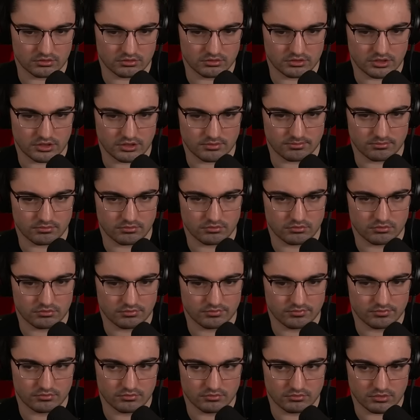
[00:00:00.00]
Damn.
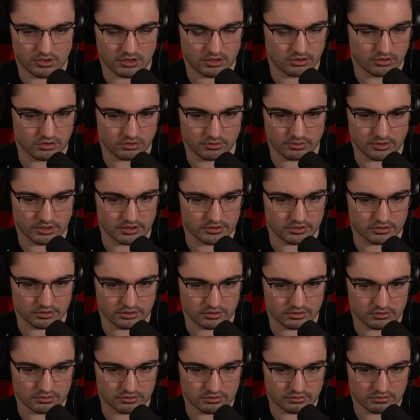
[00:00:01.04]
I don't know why I took
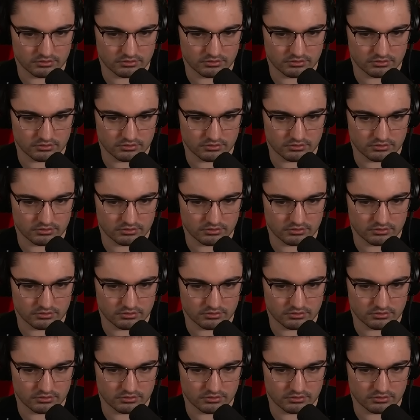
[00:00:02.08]
this.